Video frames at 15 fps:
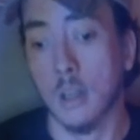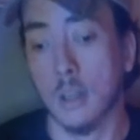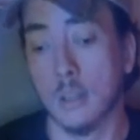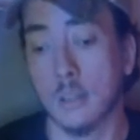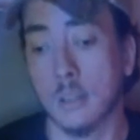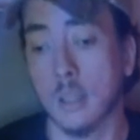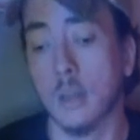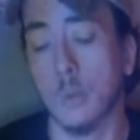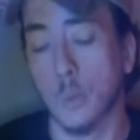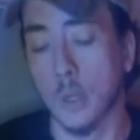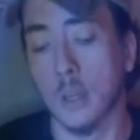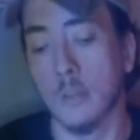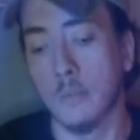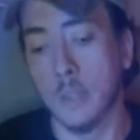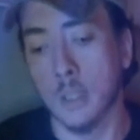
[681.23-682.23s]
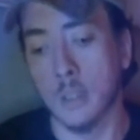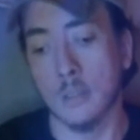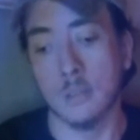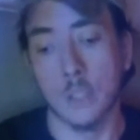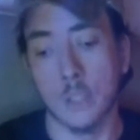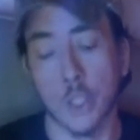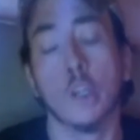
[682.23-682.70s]
and see what event
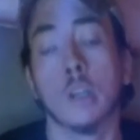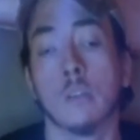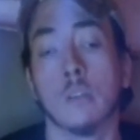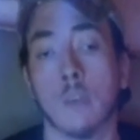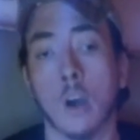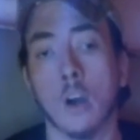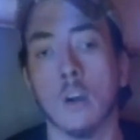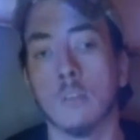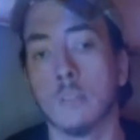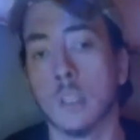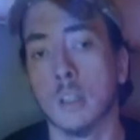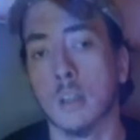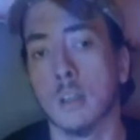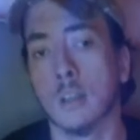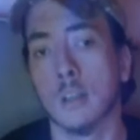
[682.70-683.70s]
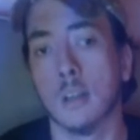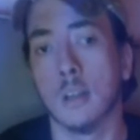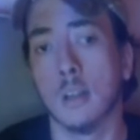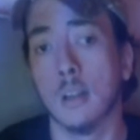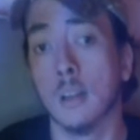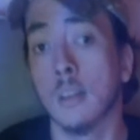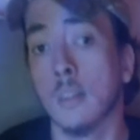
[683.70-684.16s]
they're involved
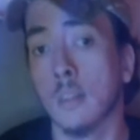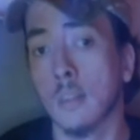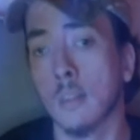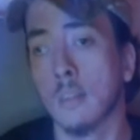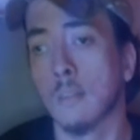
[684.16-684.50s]
in